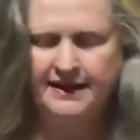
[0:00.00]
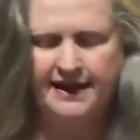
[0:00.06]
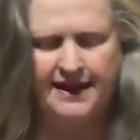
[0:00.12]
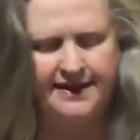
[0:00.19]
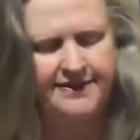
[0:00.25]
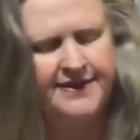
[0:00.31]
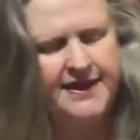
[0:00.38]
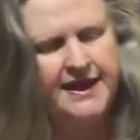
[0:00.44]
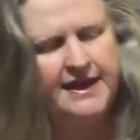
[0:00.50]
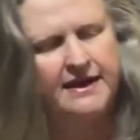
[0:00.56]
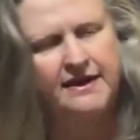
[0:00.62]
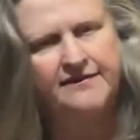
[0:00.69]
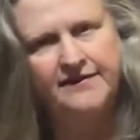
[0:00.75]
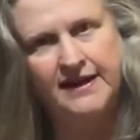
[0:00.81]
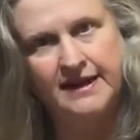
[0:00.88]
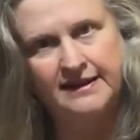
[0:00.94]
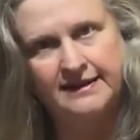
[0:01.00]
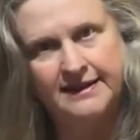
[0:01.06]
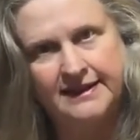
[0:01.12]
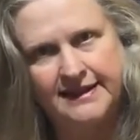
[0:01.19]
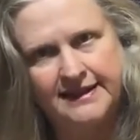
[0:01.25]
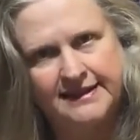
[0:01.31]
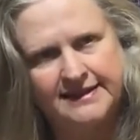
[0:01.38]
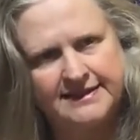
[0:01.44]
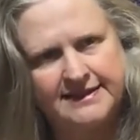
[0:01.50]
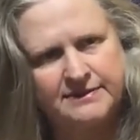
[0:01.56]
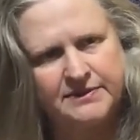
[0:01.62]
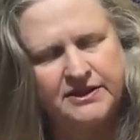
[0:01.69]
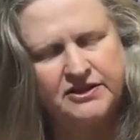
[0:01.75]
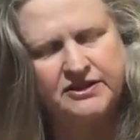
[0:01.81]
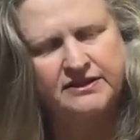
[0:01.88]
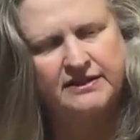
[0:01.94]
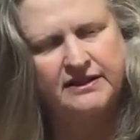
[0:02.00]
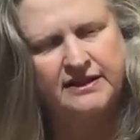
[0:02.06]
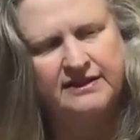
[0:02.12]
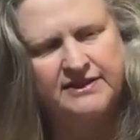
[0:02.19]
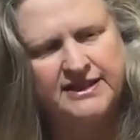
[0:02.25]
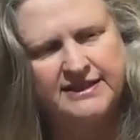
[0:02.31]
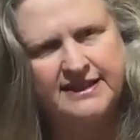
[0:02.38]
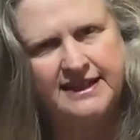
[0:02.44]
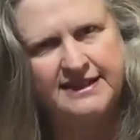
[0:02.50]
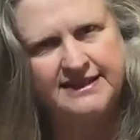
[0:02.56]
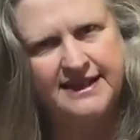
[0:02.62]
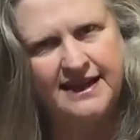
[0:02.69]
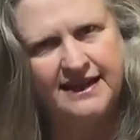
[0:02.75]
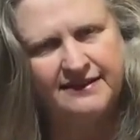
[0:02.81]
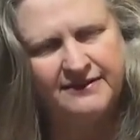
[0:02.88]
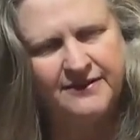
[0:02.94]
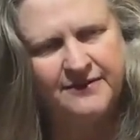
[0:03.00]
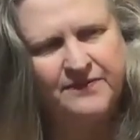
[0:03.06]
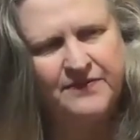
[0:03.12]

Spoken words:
And then I found these, which I just had to have.